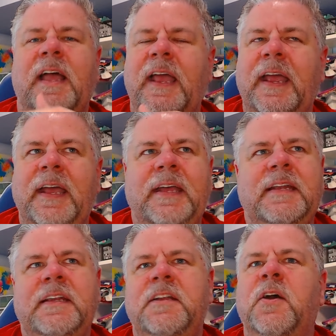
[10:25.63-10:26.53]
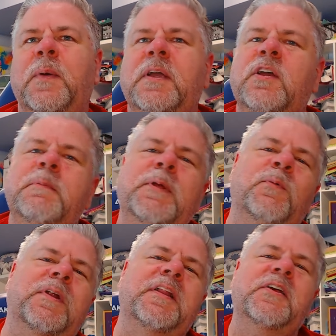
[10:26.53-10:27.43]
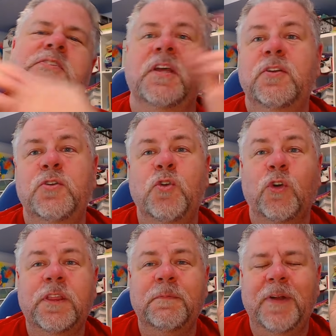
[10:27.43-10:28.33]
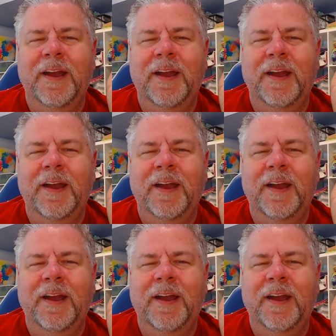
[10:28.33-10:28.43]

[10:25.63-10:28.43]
And you know it could be one of those northern